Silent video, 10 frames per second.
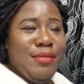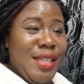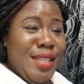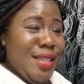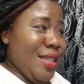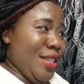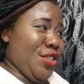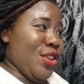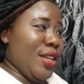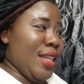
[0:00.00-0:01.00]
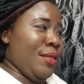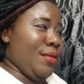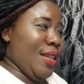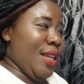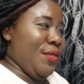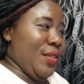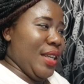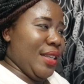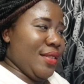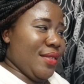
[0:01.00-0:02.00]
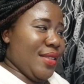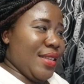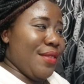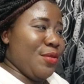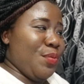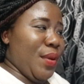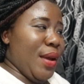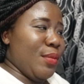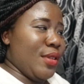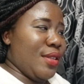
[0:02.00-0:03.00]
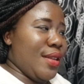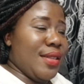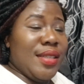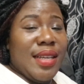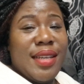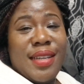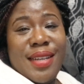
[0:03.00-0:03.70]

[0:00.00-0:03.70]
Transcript: It's Sunday evening, 7 p.m. on Sunday.